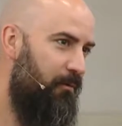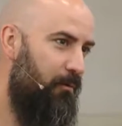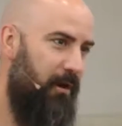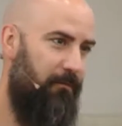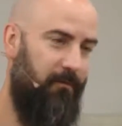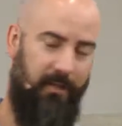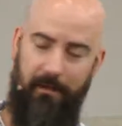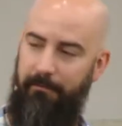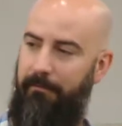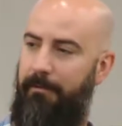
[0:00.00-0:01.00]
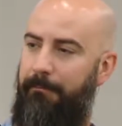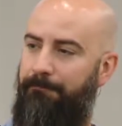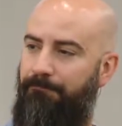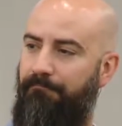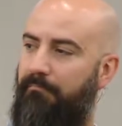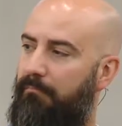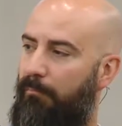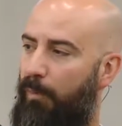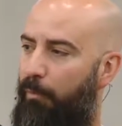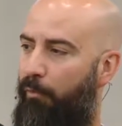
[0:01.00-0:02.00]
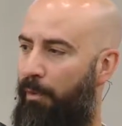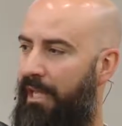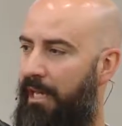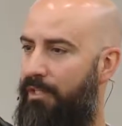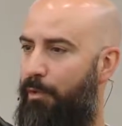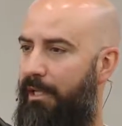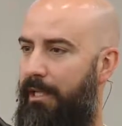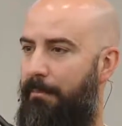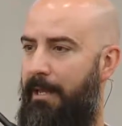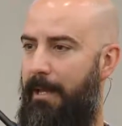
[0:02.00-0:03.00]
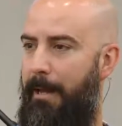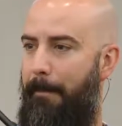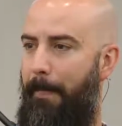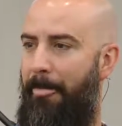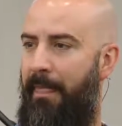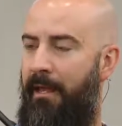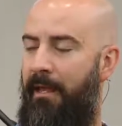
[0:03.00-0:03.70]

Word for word: wonderful gift. Before we get into it, let me um,